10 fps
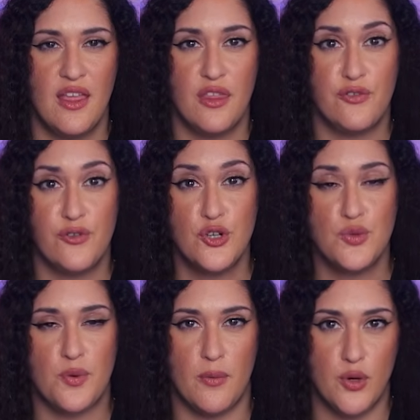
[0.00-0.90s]
The
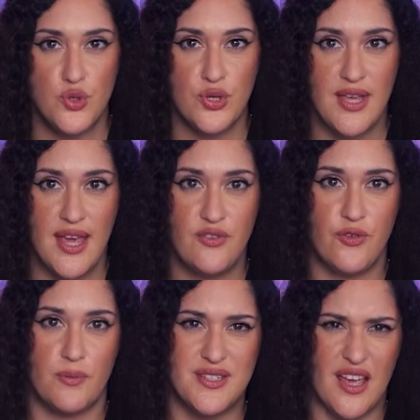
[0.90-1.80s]
first promotion gate
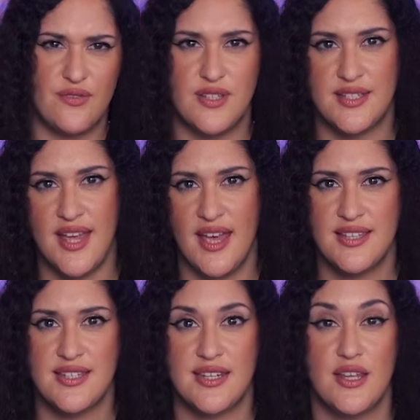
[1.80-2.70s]
from dev to
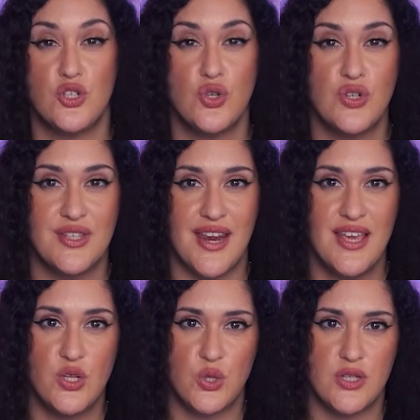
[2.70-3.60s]
test ensures that
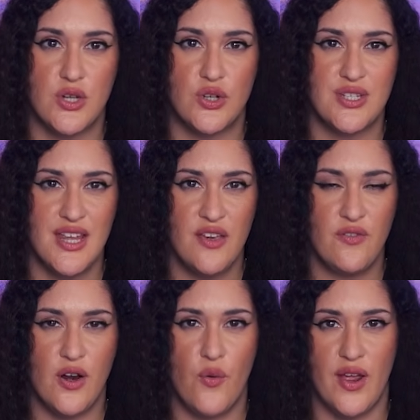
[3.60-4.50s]
agents are safe
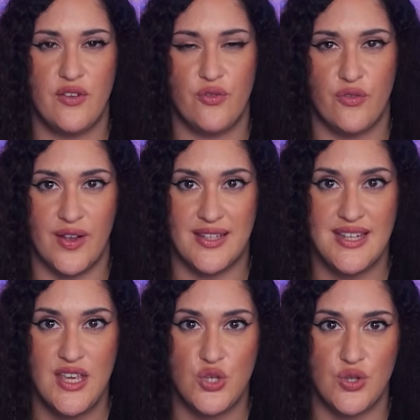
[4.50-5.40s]
and ready for
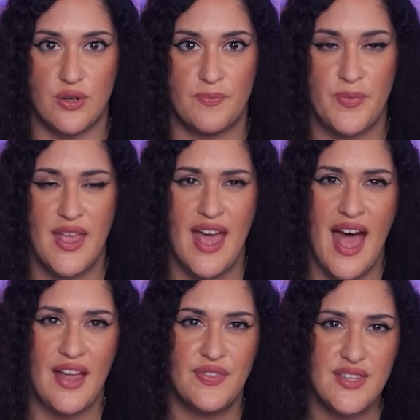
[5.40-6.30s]
validation.
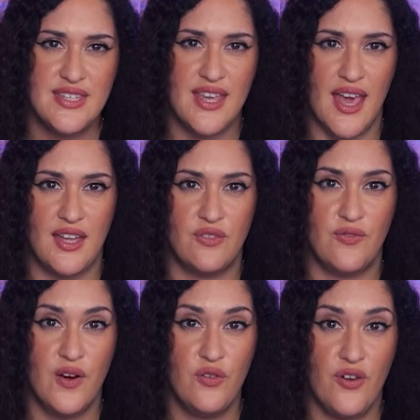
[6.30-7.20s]
At this gate,
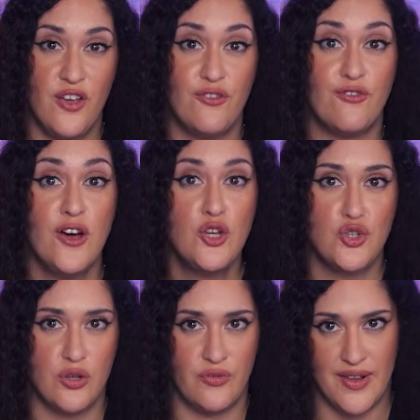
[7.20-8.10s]
verify
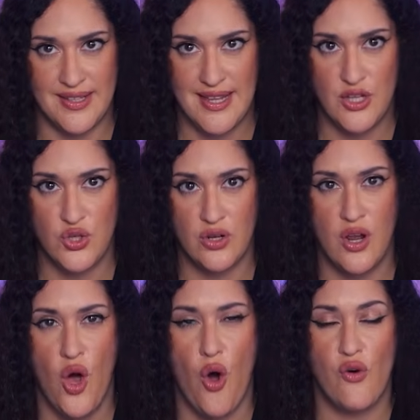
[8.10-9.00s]
functional validation
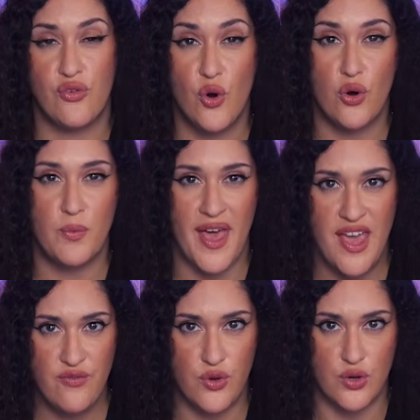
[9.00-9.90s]
of core
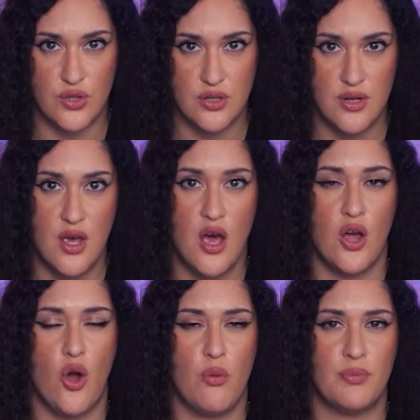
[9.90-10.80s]
behaviors,
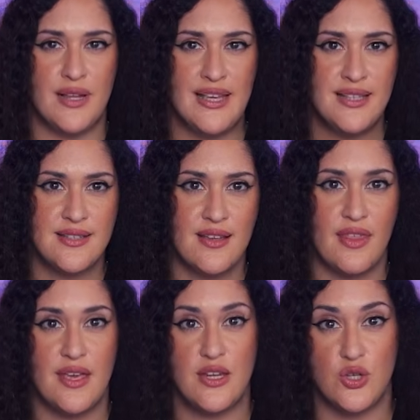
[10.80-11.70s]
complete
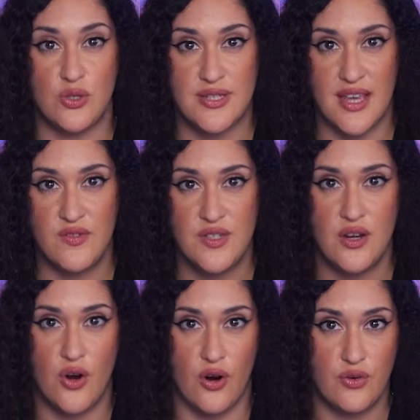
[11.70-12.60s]
the initial safety
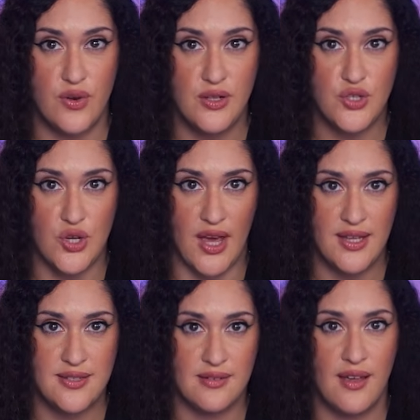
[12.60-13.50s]
and guardrail
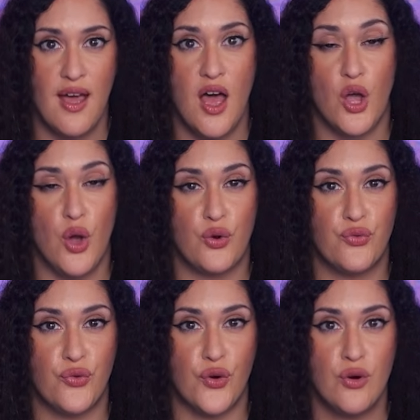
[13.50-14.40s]
checks,
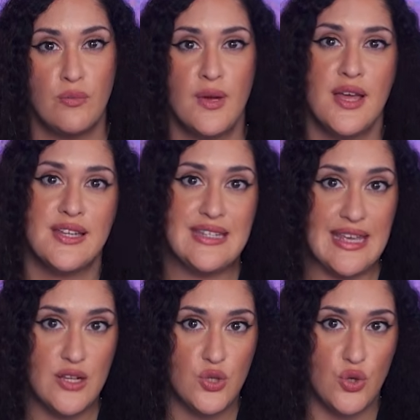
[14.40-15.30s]
confirm
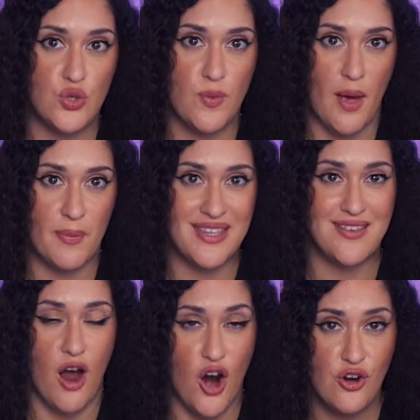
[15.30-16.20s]
data source mappings
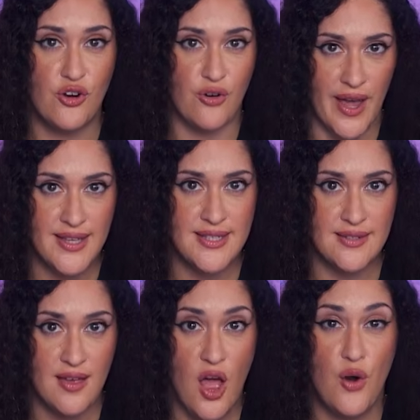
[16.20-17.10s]
are
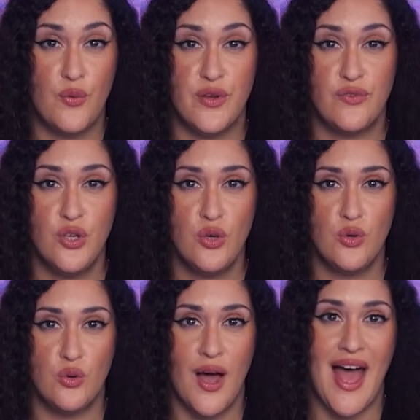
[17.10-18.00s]
correct,
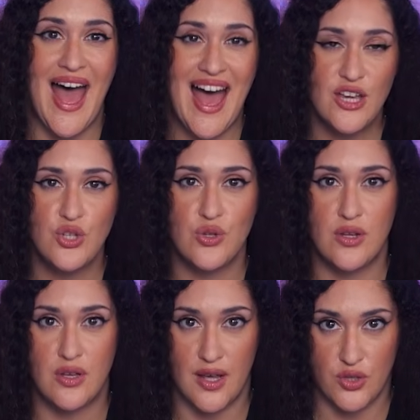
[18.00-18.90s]
review action
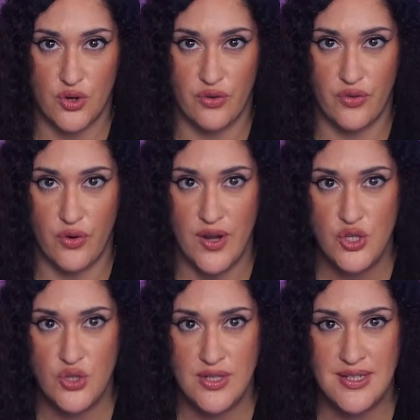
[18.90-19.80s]
and connector
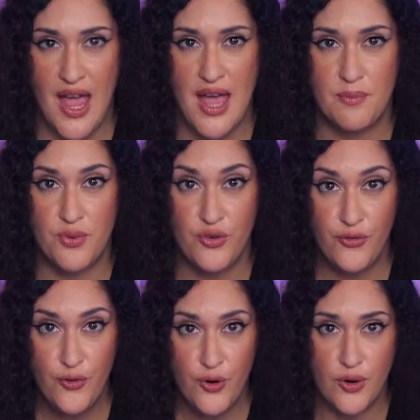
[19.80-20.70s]
configurations, and
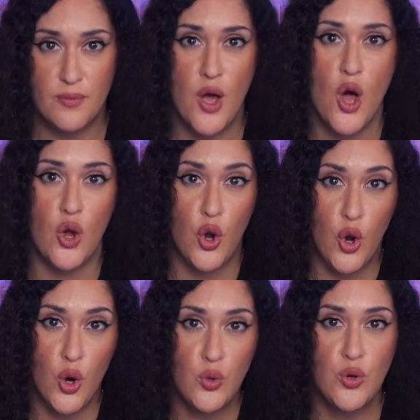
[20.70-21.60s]
perform
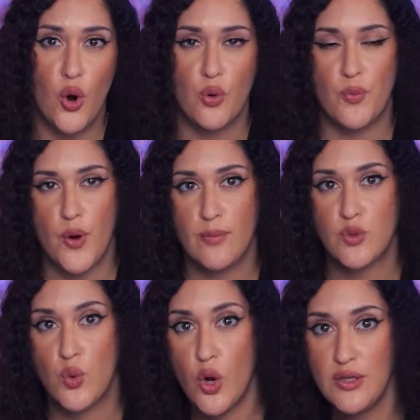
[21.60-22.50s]
code or
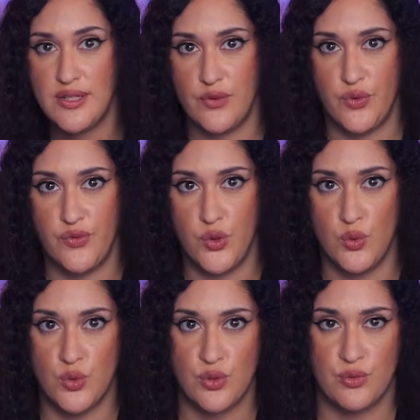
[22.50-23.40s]
prompt quality
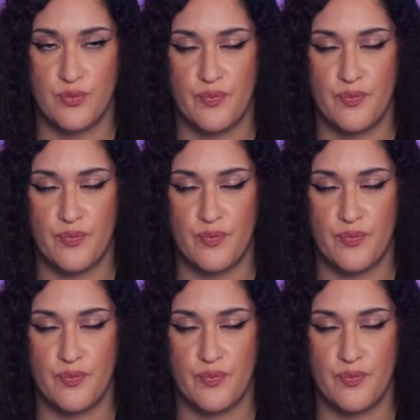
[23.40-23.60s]
reviews.